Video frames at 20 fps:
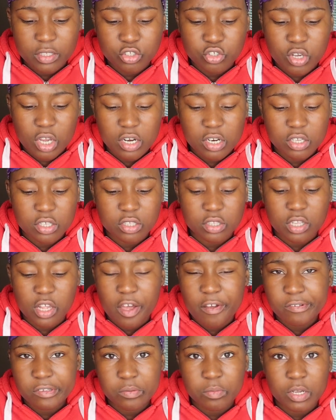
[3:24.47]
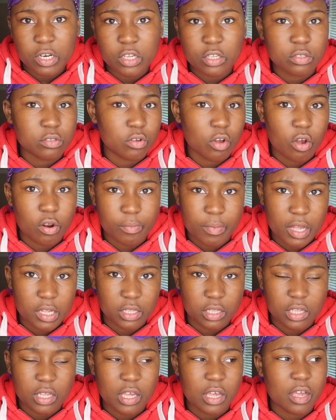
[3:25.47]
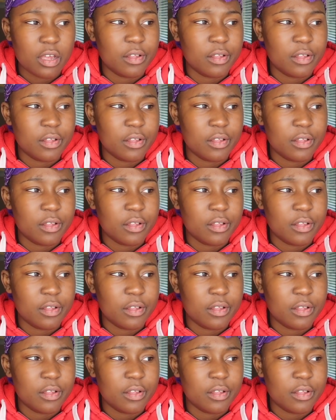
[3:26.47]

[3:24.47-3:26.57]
trying to love somebody automatically